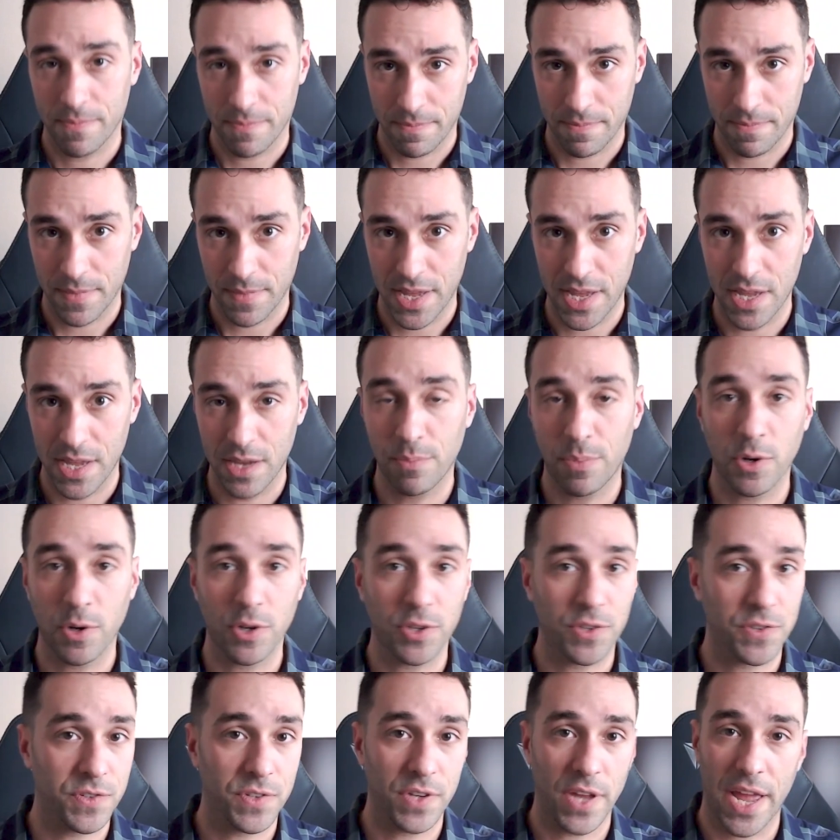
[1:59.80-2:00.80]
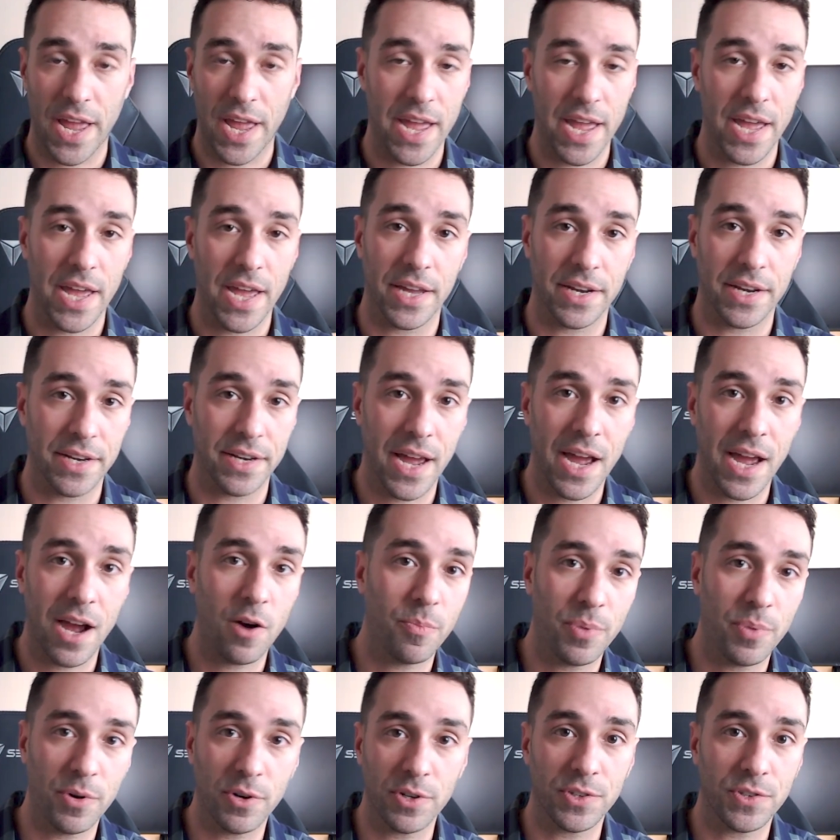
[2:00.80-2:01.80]
inputs and
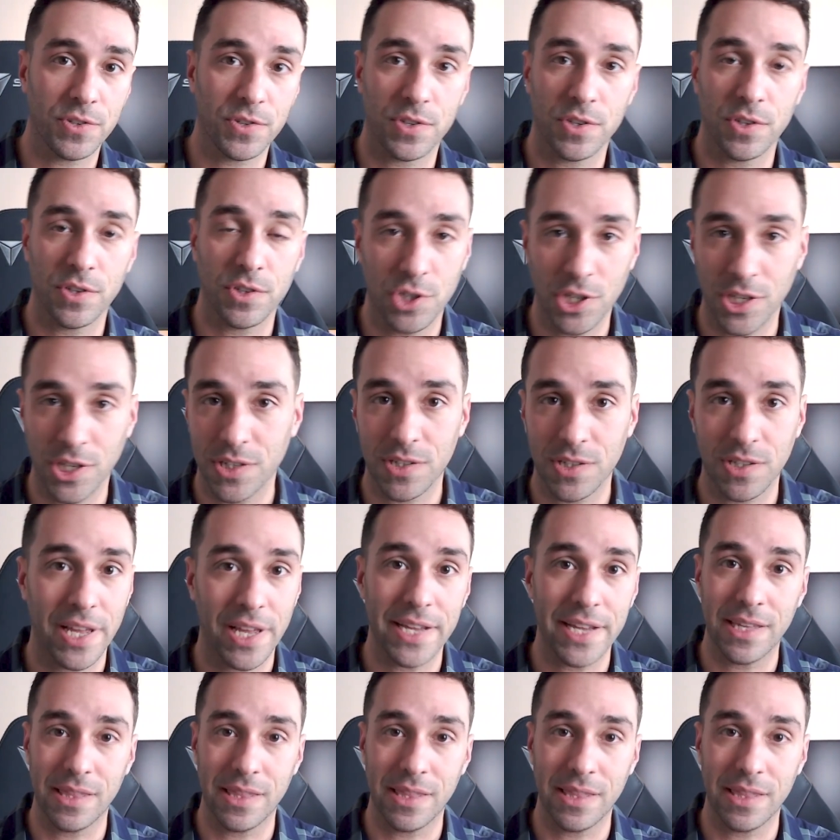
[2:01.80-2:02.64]
outputs just like the